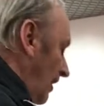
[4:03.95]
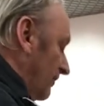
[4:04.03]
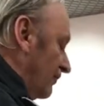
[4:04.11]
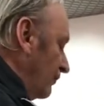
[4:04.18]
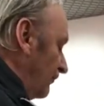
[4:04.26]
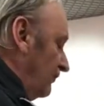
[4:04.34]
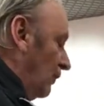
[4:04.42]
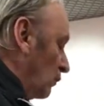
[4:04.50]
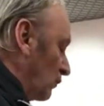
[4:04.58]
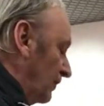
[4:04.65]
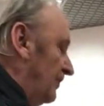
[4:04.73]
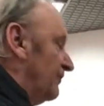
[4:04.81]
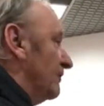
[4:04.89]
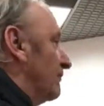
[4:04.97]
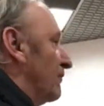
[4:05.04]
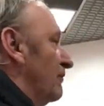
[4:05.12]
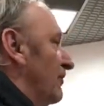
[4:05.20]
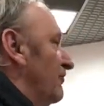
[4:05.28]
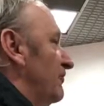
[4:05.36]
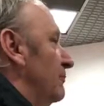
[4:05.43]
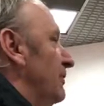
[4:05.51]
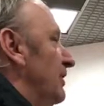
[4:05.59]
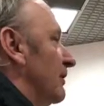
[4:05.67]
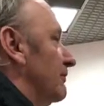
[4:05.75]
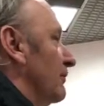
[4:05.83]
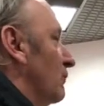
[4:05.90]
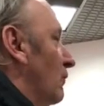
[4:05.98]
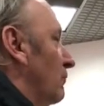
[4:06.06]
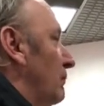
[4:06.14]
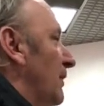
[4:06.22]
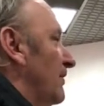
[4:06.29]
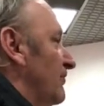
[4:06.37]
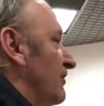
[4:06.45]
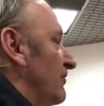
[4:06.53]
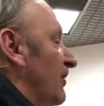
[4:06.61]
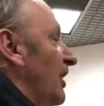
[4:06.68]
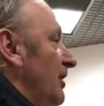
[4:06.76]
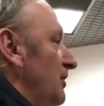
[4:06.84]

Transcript: There's no reason for this to be under old business.